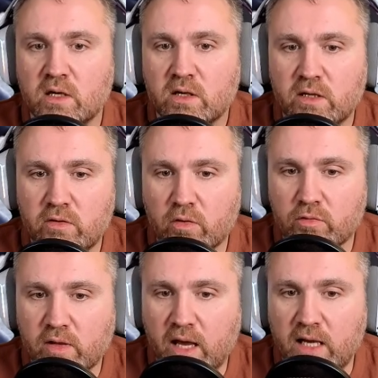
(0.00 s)
either the
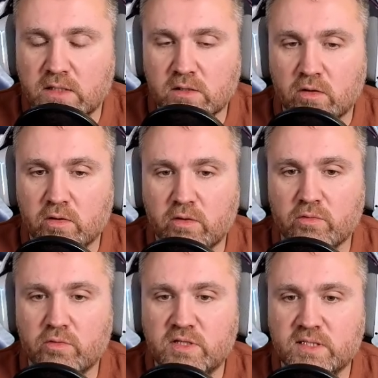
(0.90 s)
guides or either
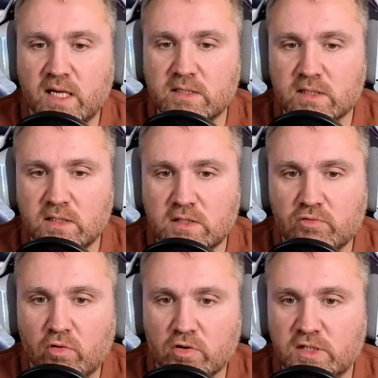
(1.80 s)
the designs, and it's
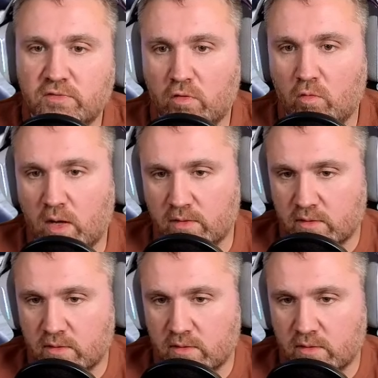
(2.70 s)
40 for one.